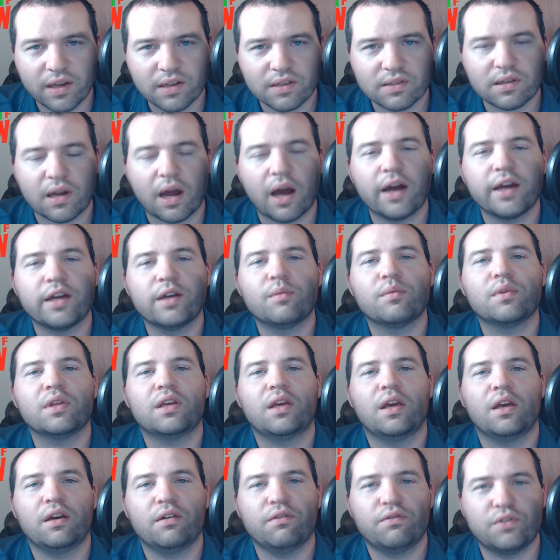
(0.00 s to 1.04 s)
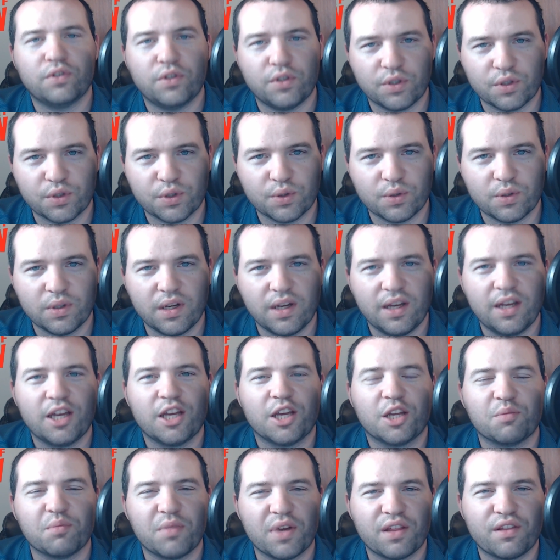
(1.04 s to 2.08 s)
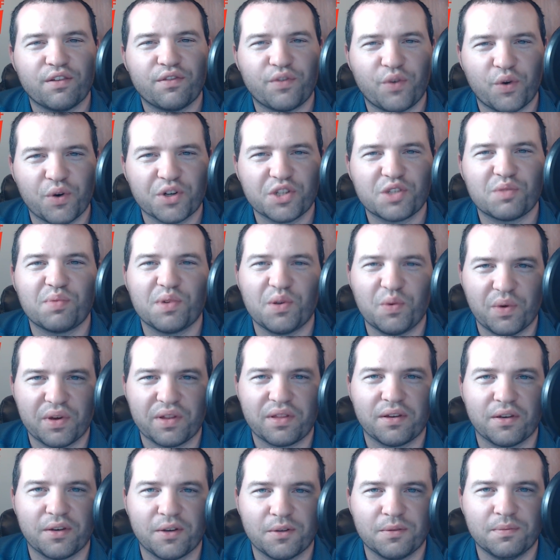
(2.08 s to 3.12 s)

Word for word: I am the King of Dew, and may the Force be with you.